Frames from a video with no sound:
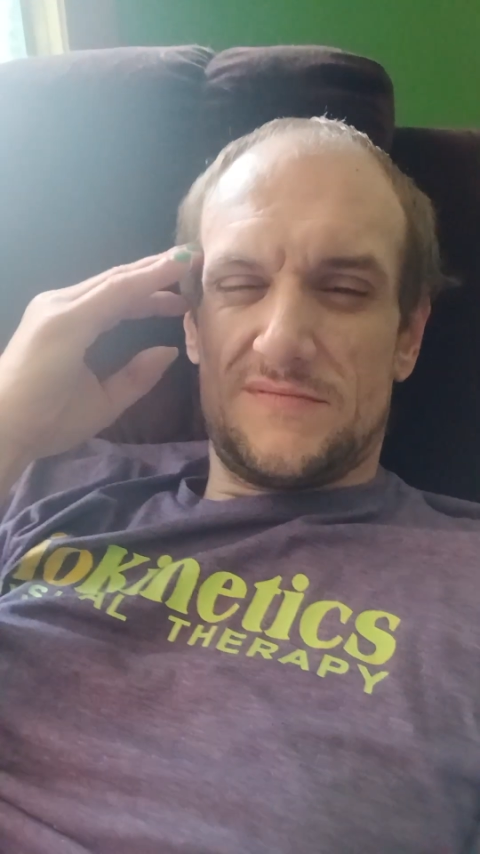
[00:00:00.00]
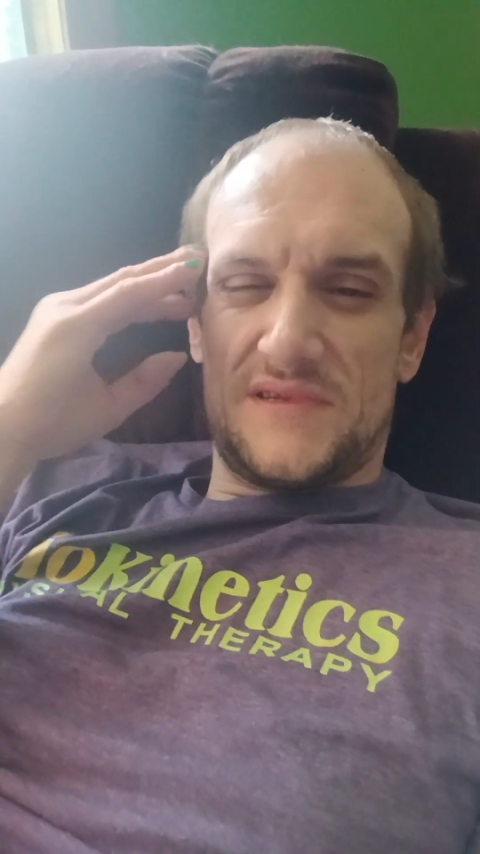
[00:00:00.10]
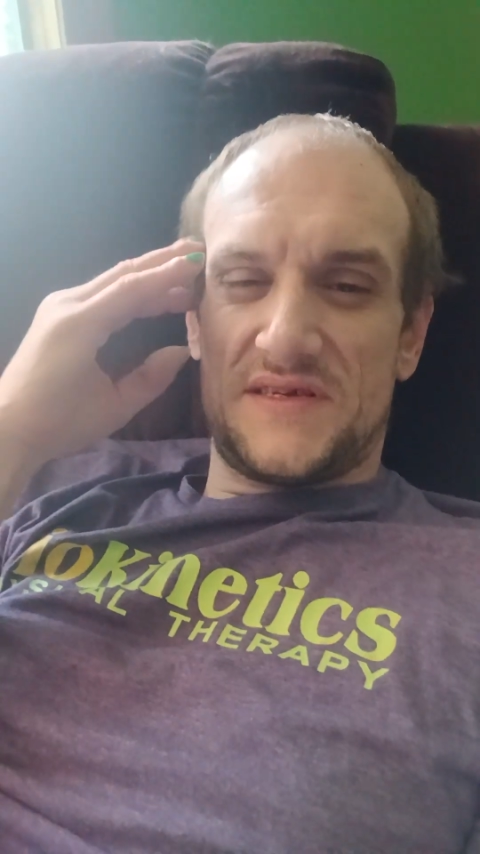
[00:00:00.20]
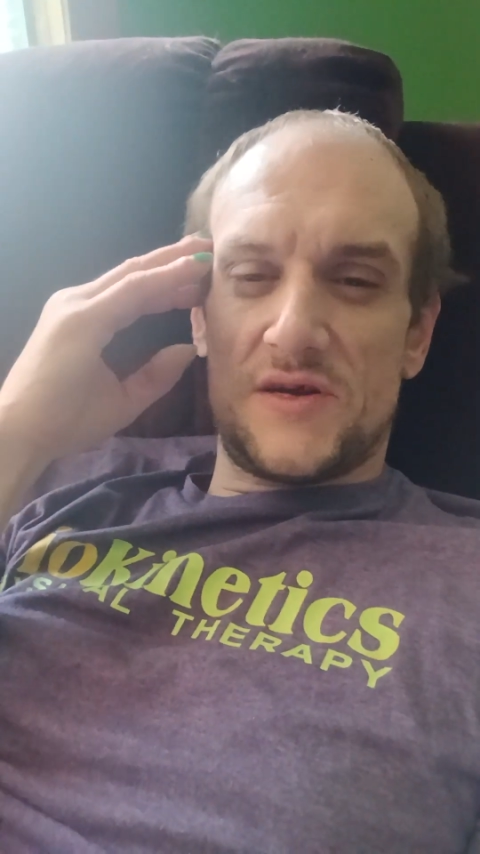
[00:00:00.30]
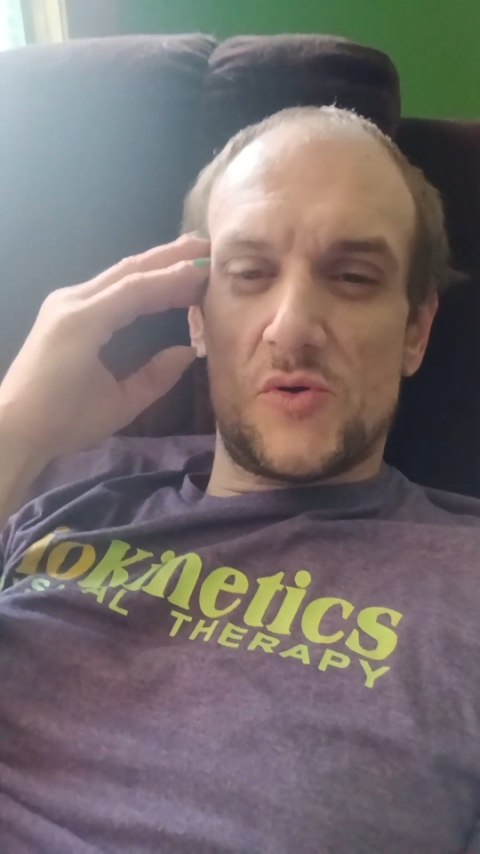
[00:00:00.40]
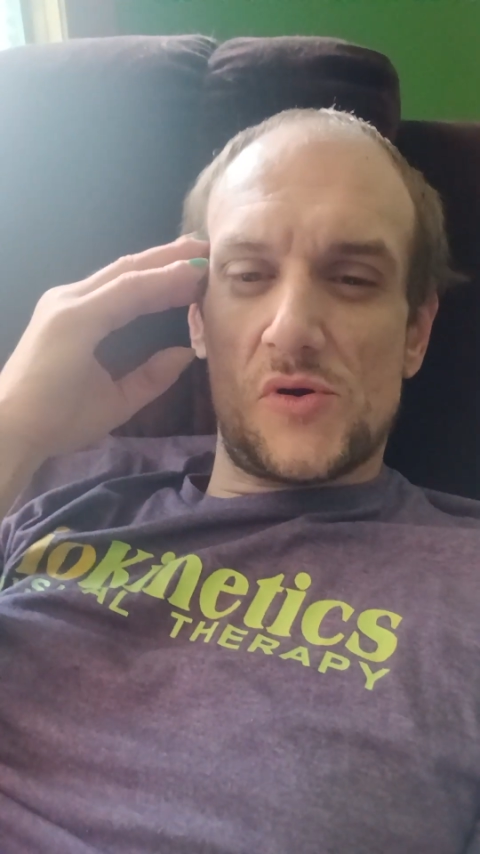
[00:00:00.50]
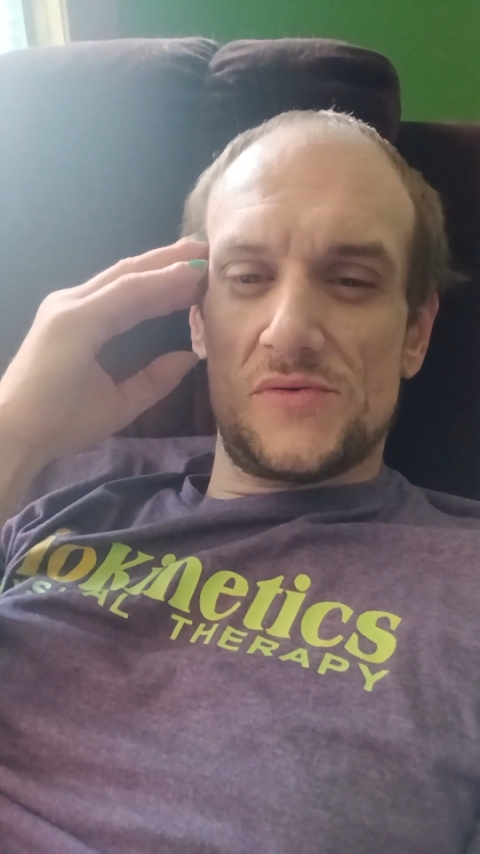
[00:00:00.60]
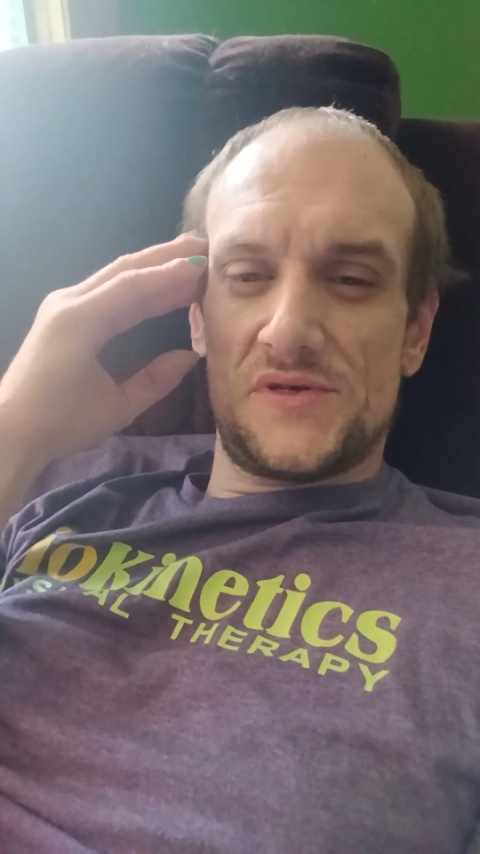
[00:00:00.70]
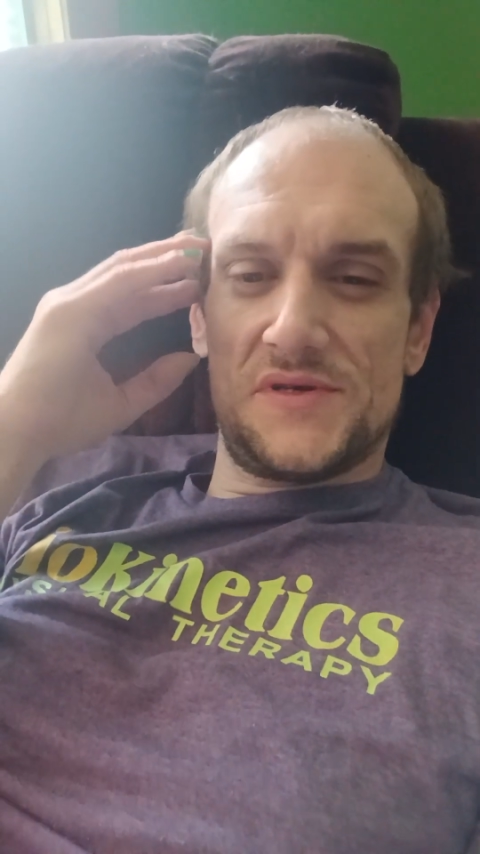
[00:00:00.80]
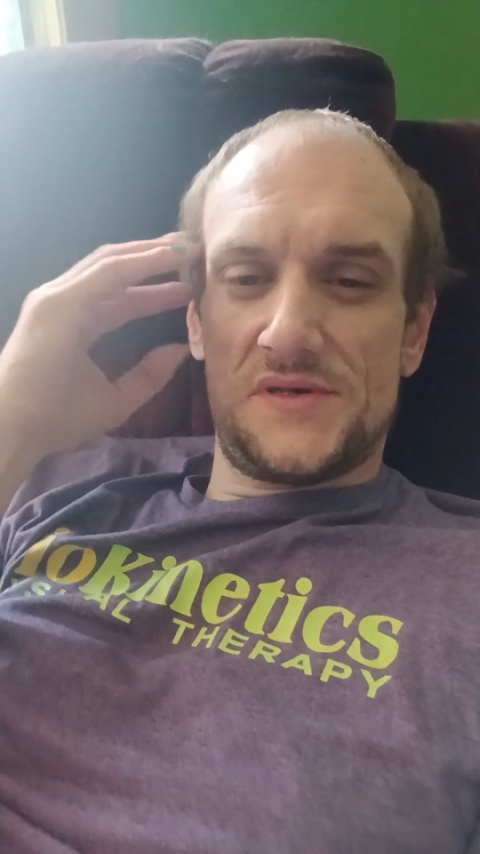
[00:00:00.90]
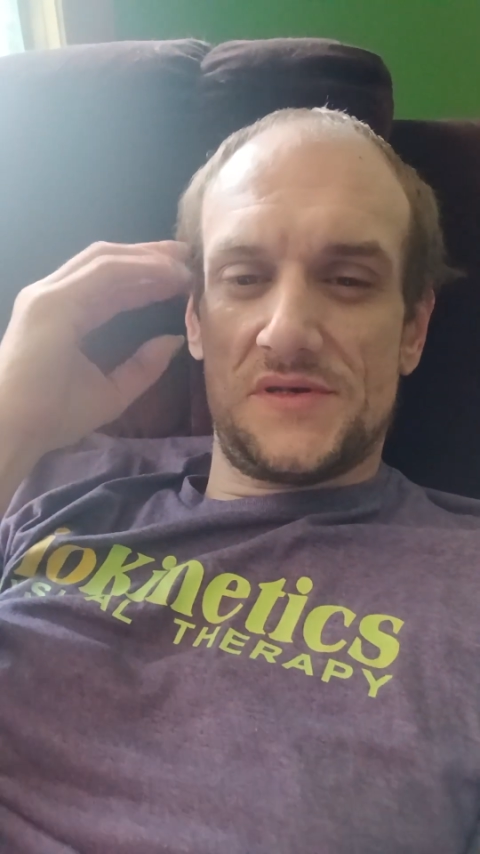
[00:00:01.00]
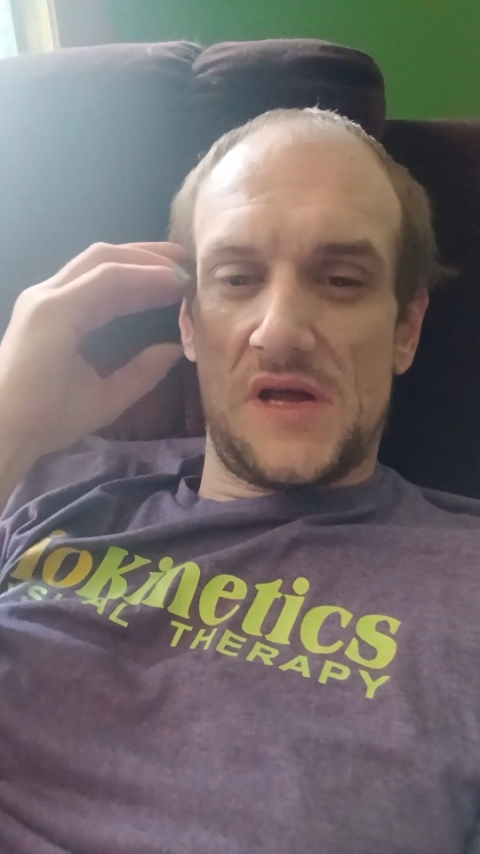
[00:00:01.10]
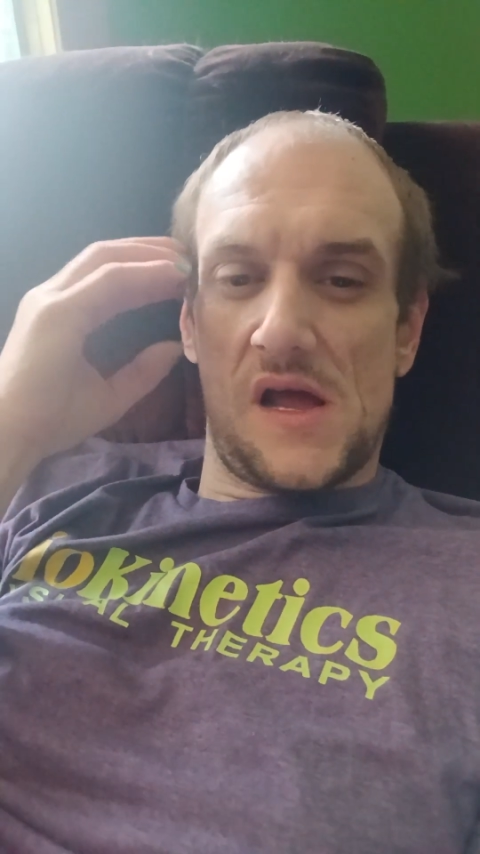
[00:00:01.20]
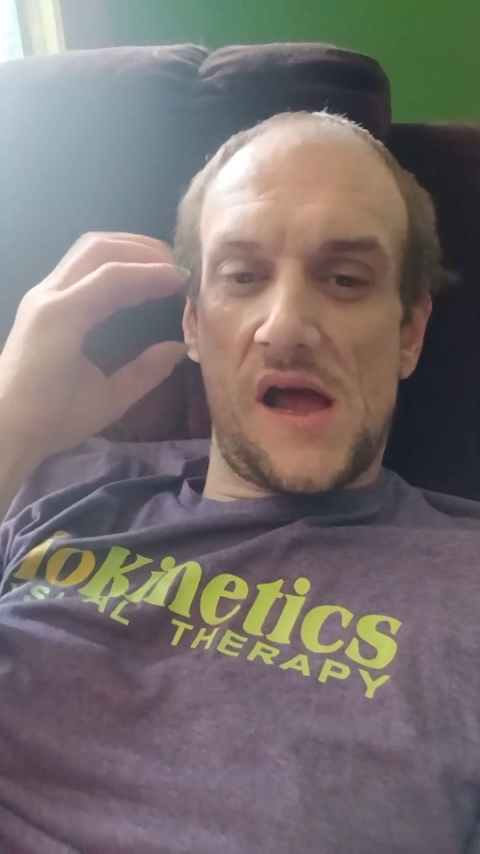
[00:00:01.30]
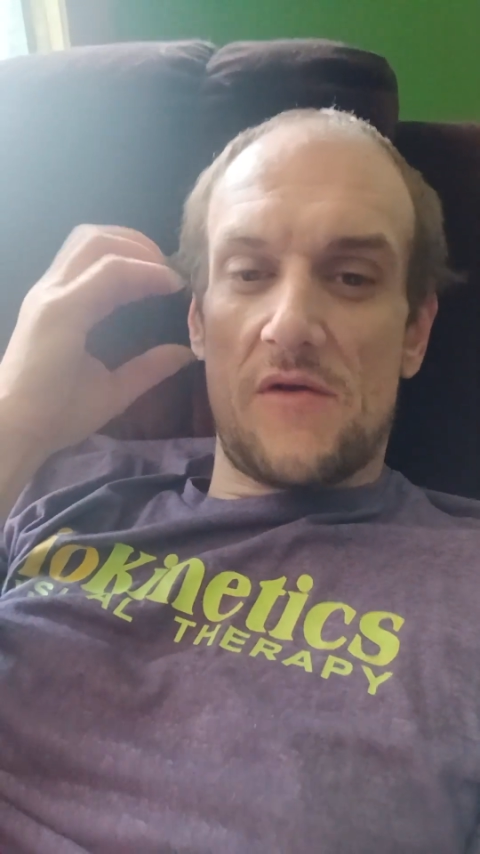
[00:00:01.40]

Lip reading: It's so conscious. I